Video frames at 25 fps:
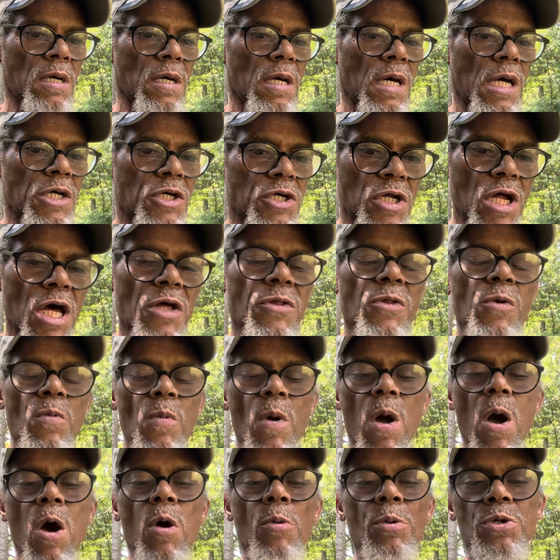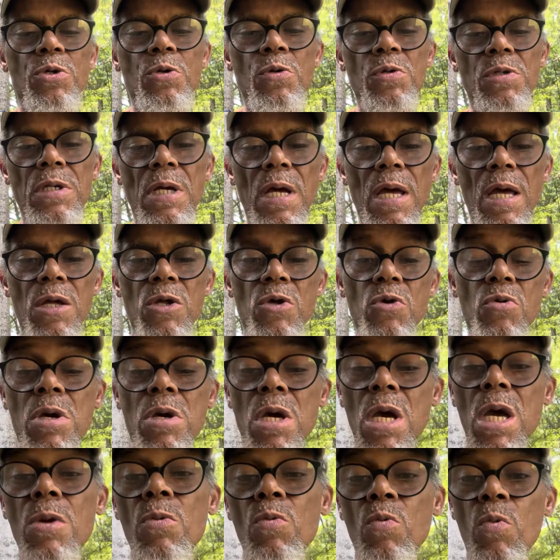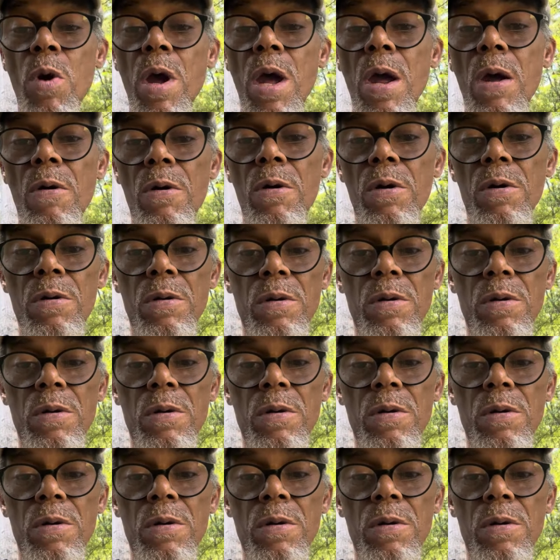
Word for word: It's nothing wrong with you saying you're getting where